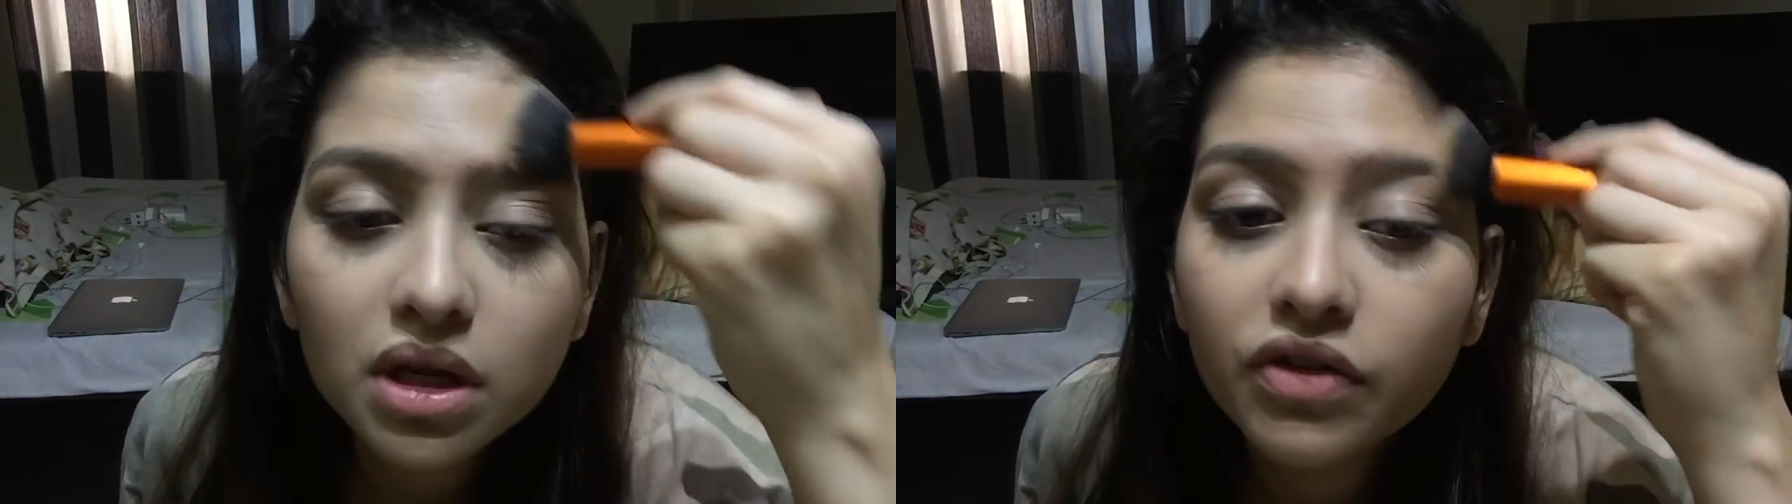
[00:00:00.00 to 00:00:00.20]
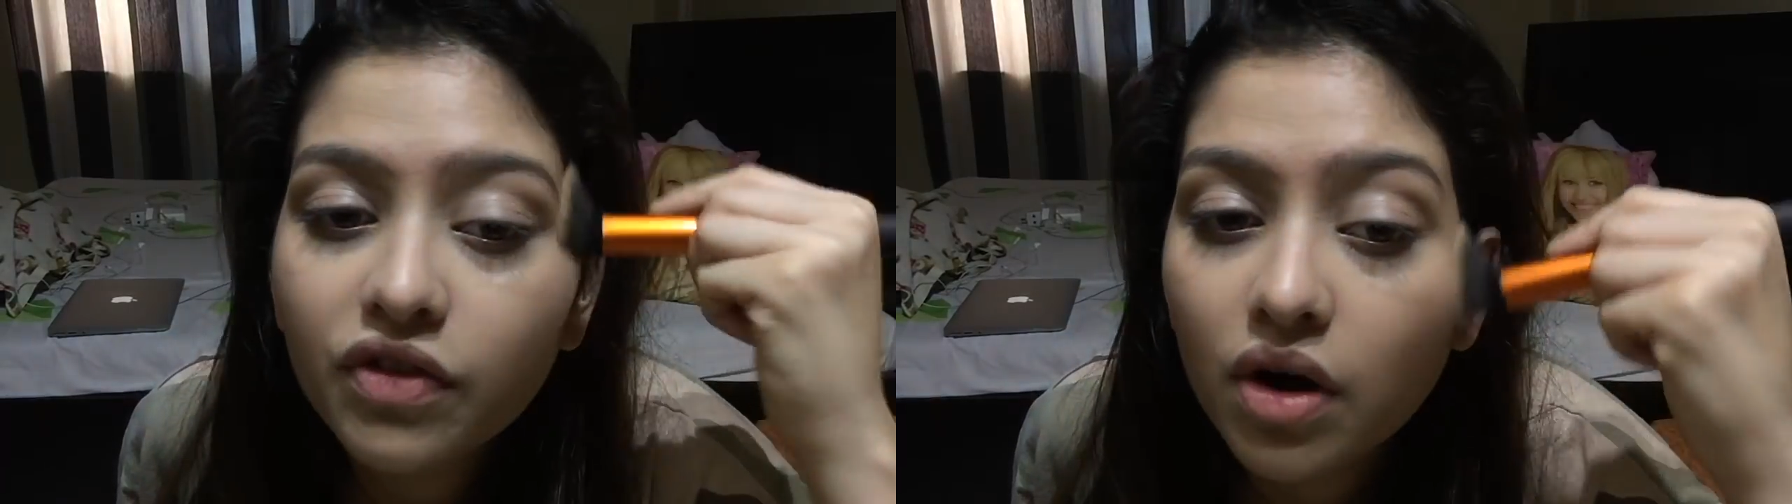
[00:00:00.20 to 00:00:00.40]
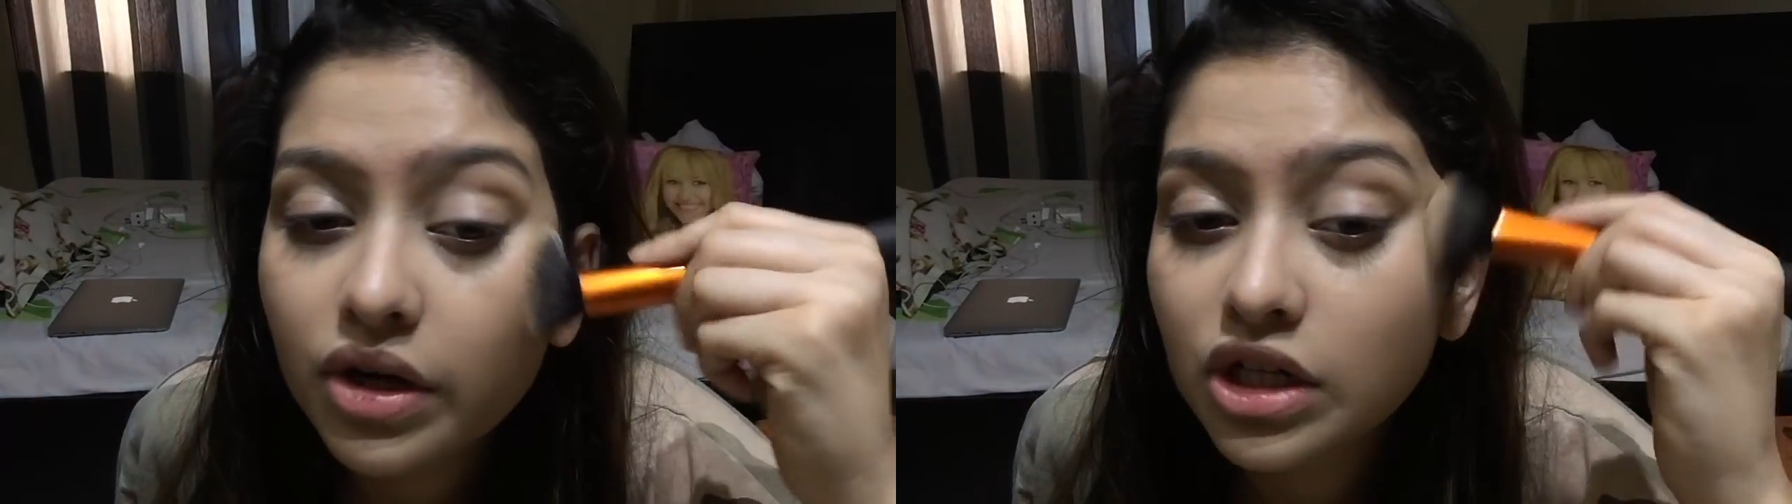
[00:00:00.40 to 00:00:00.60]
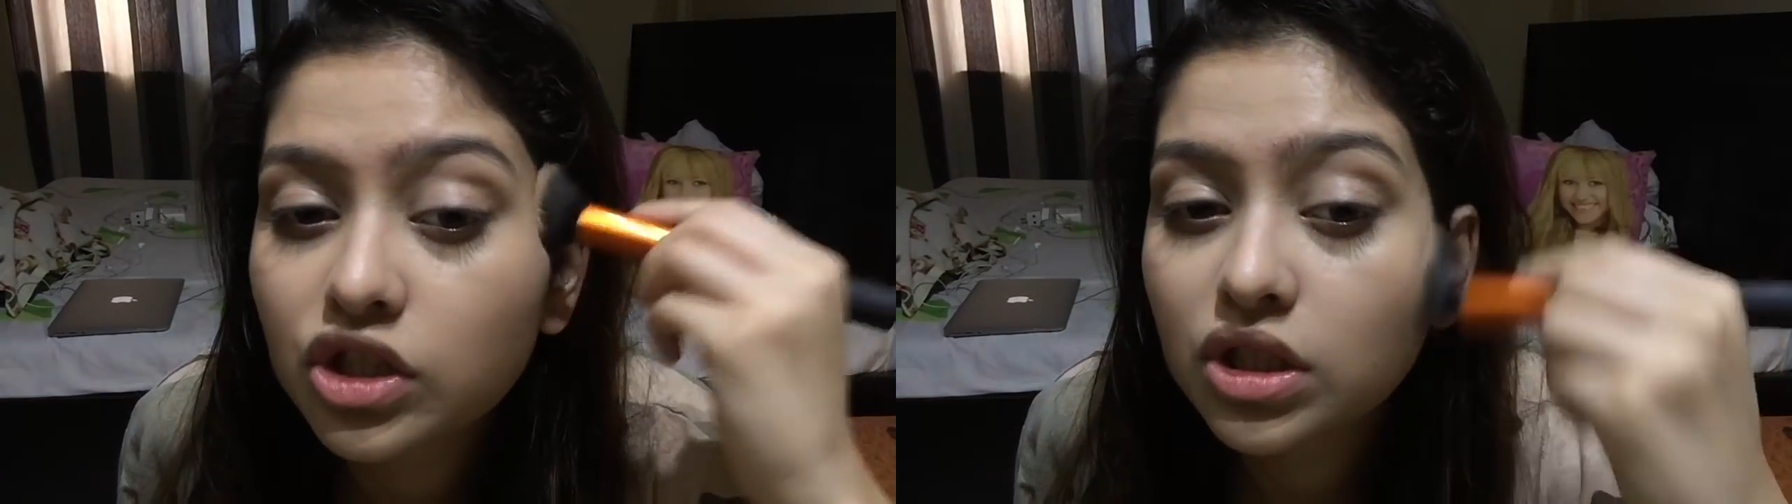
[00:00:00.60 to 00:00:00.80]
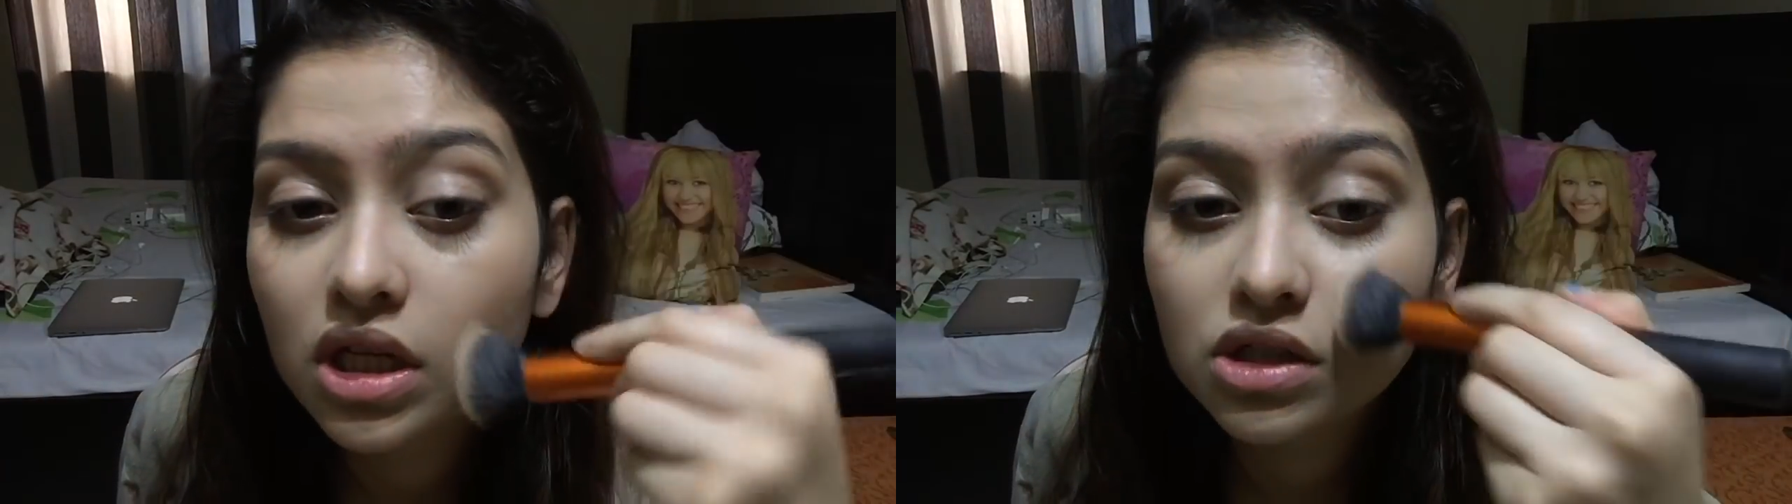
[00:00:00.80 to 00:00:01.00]
me a
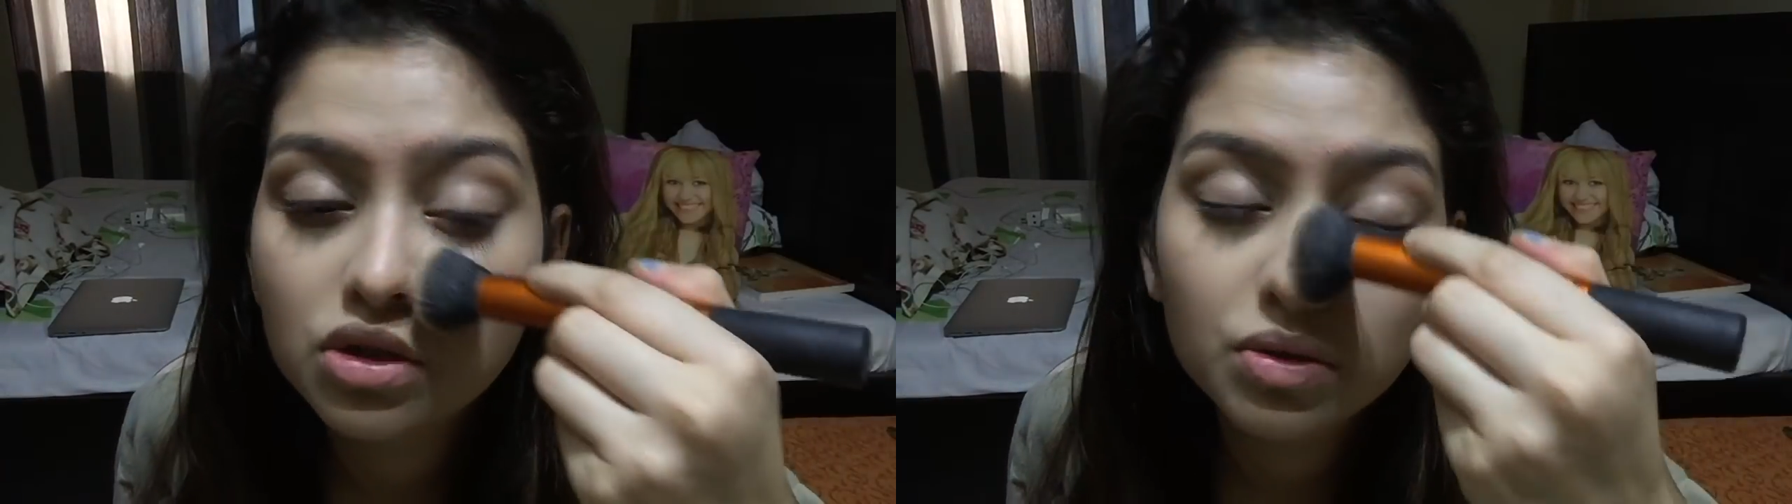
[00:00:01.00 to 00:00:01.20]
foundation that's